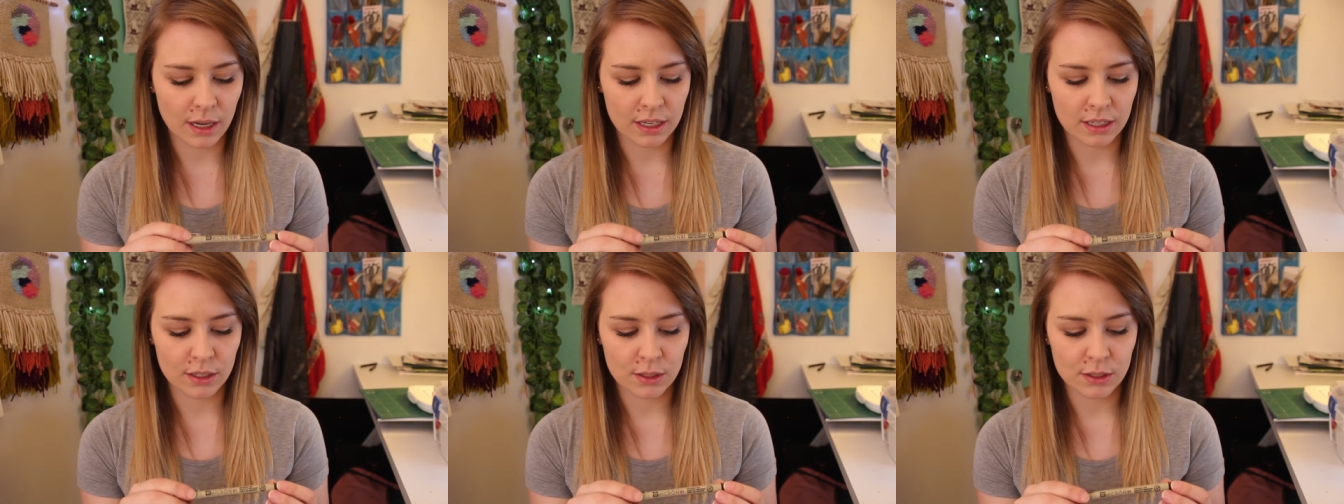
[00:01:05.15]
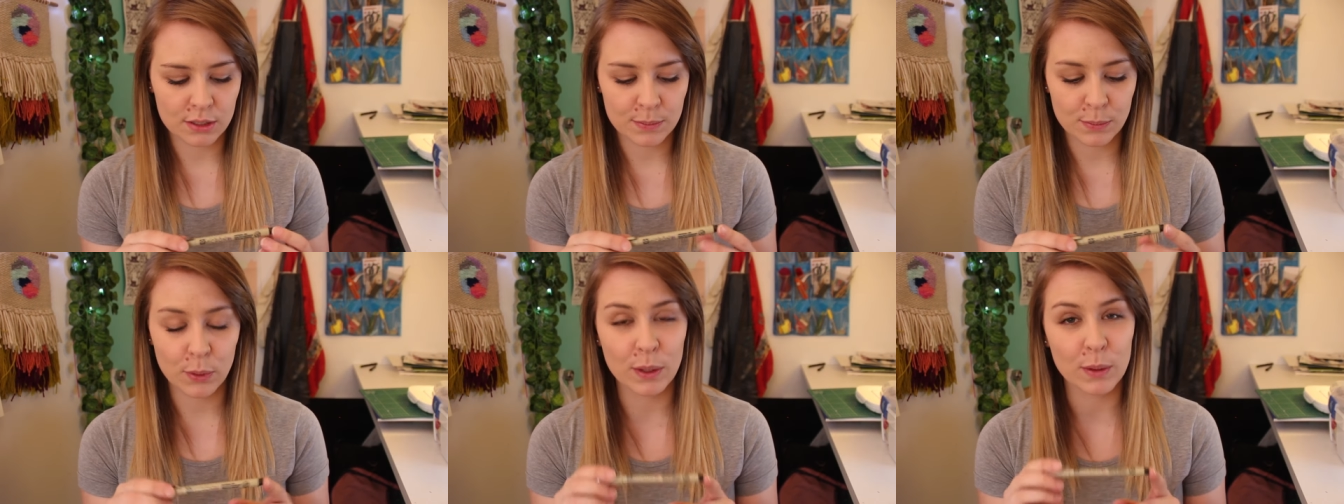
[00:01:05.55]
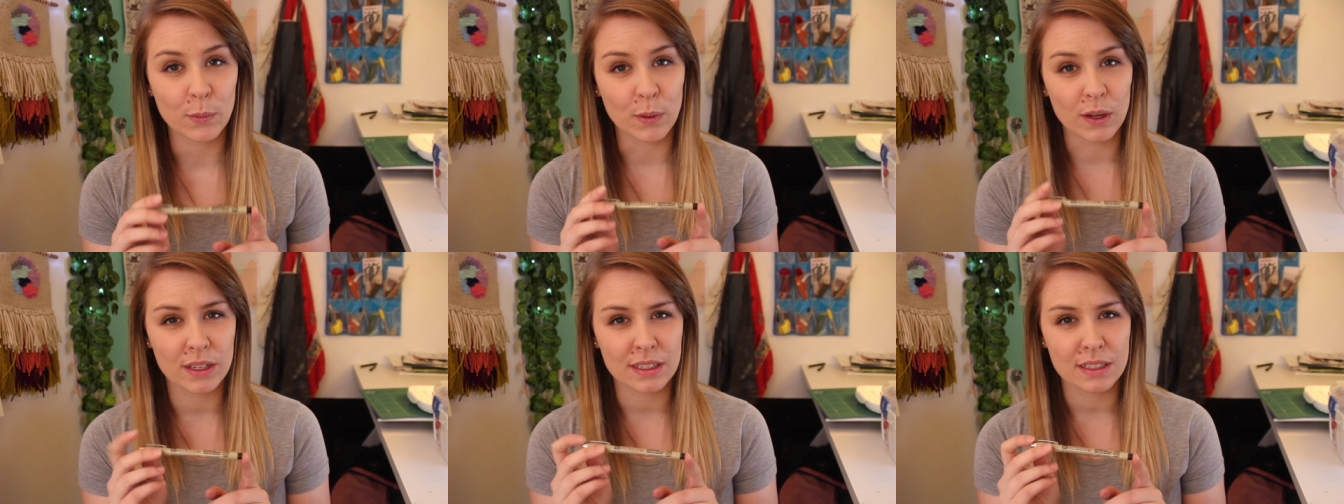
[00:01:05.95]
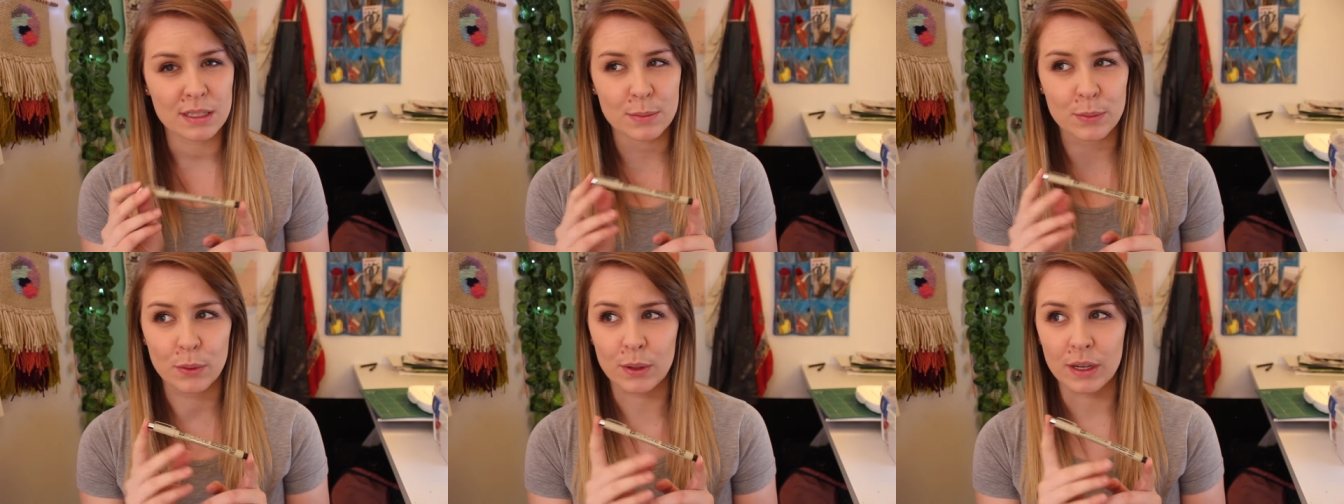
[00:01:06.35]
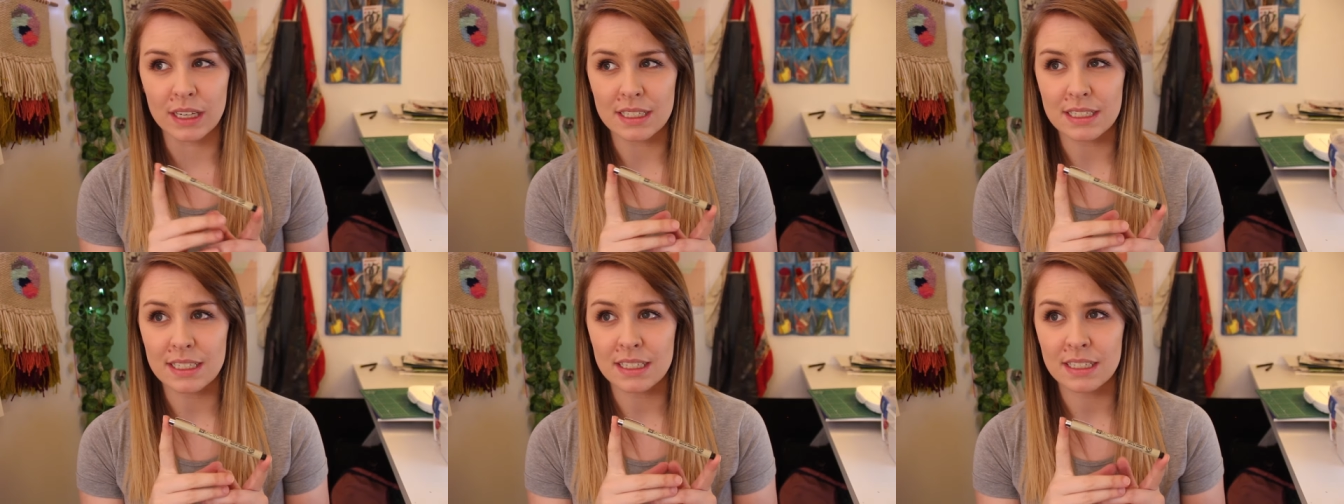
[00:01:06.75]
I use 0.1 to
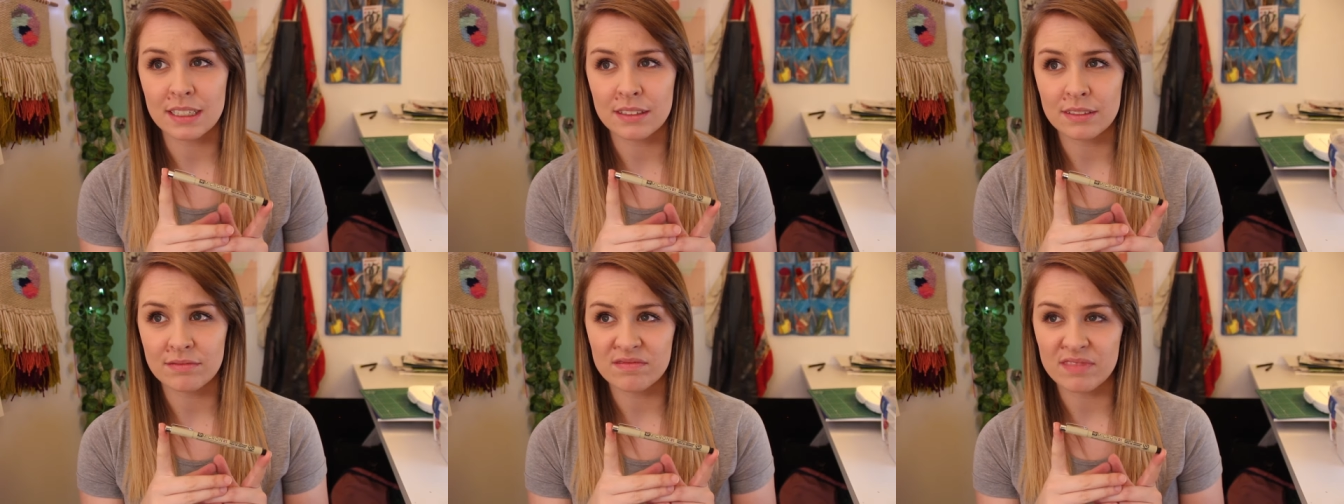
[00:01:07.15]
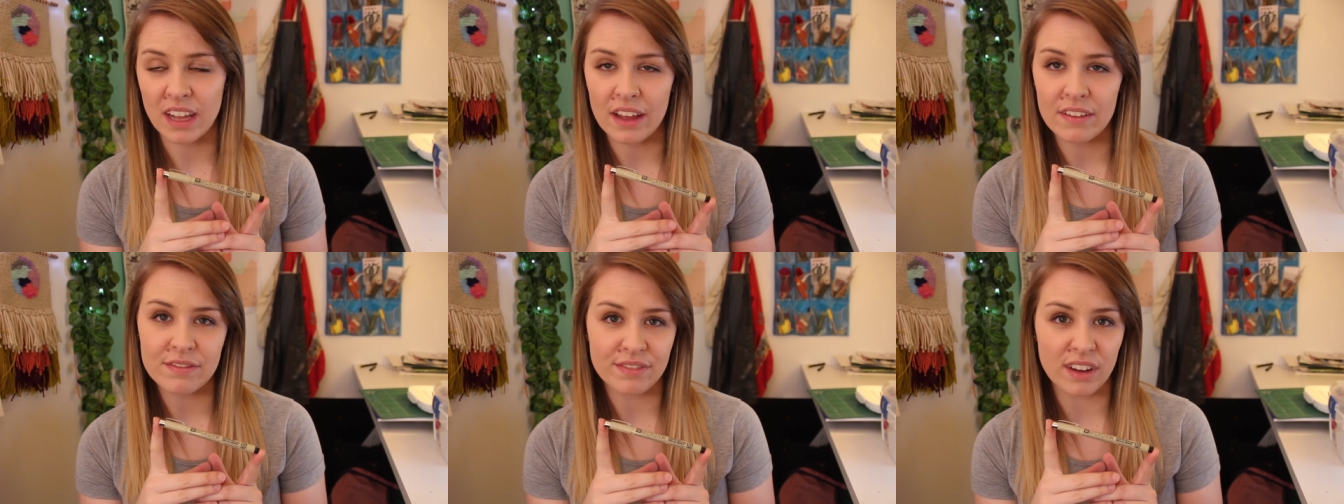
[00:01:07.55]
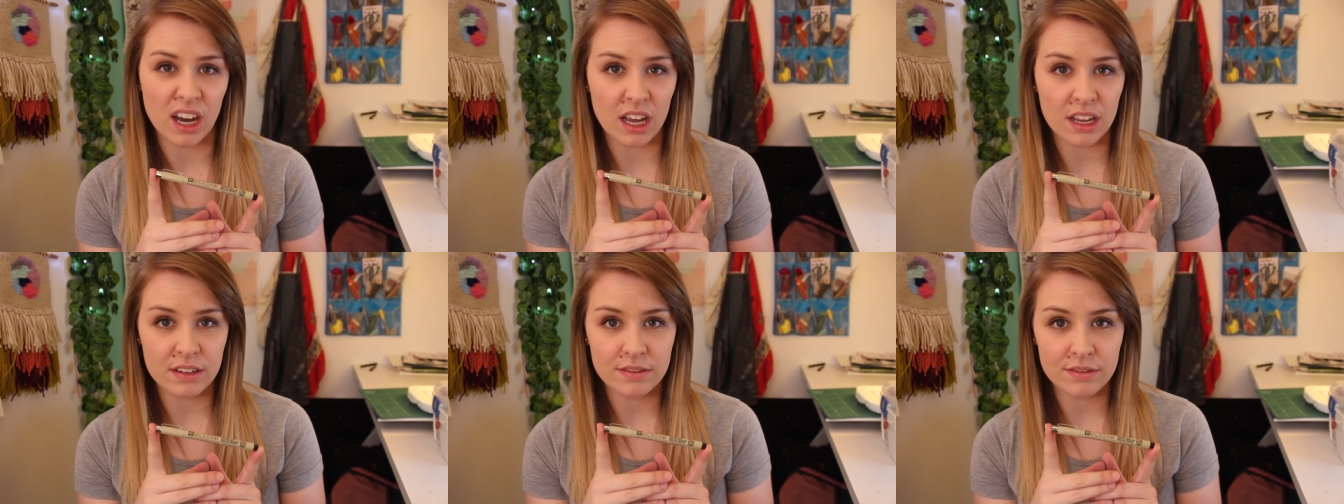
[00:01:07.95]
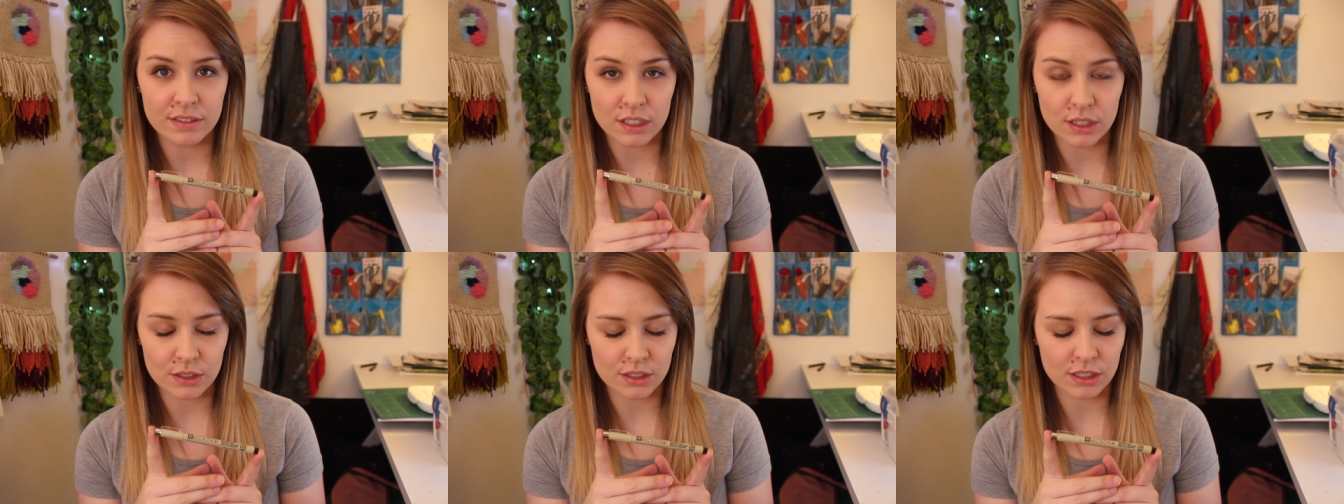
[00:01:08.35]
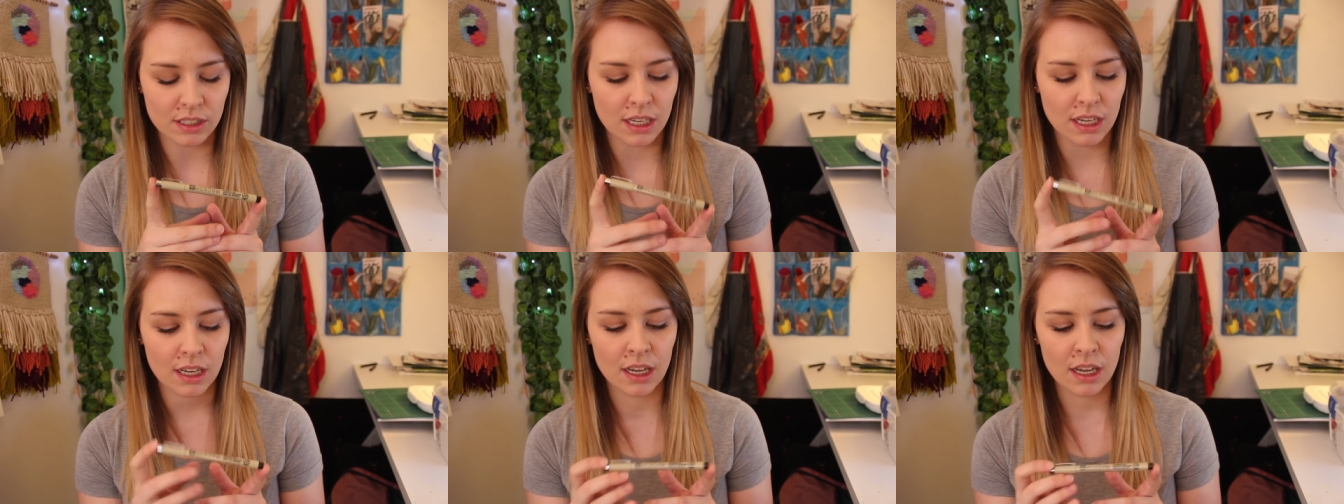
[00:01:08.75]
0.5
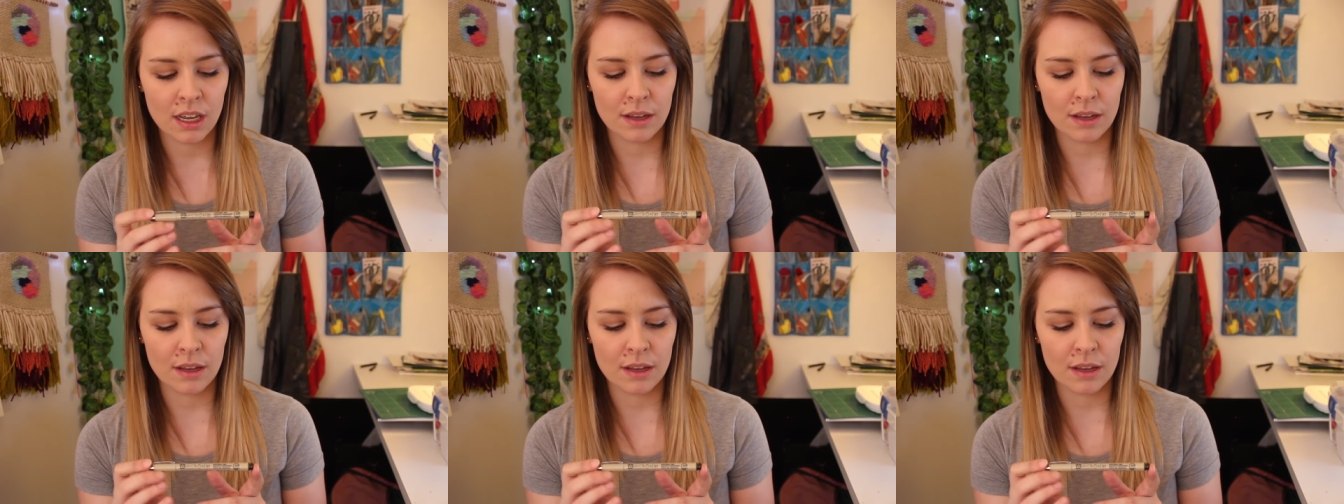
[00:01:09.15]
usually.